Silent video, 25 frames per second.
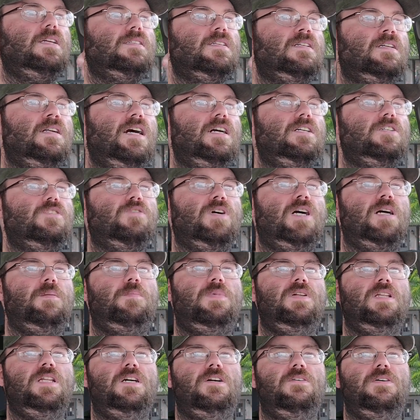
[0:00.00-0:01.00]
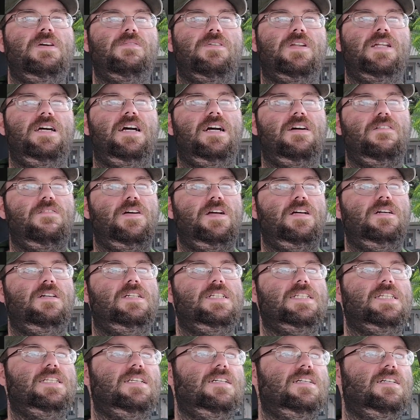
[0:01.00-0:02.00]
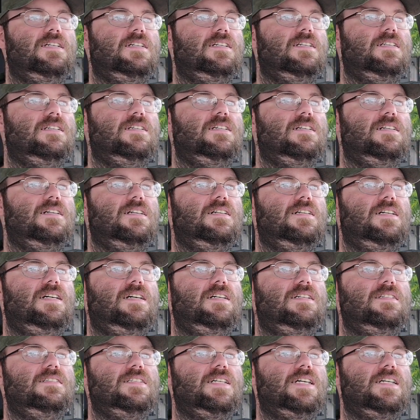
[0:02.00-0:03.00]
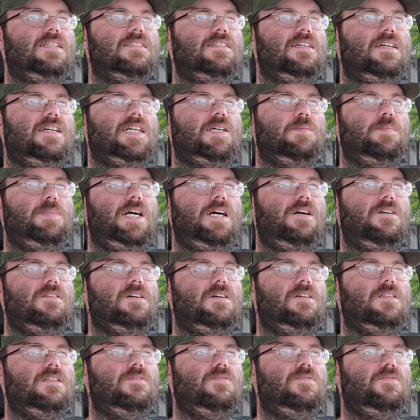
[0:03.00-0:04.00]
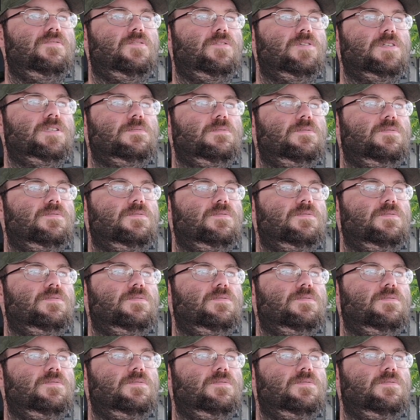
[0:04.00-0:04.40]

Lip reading: To not drop below even half health and take him out on the 4th and